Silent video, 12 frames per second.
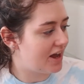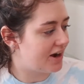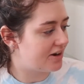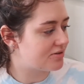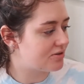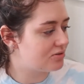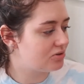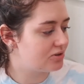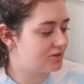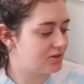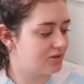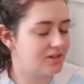Hair Growth.
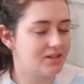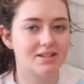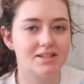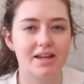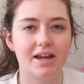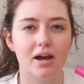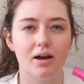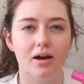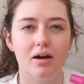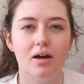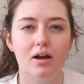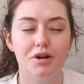So this is like a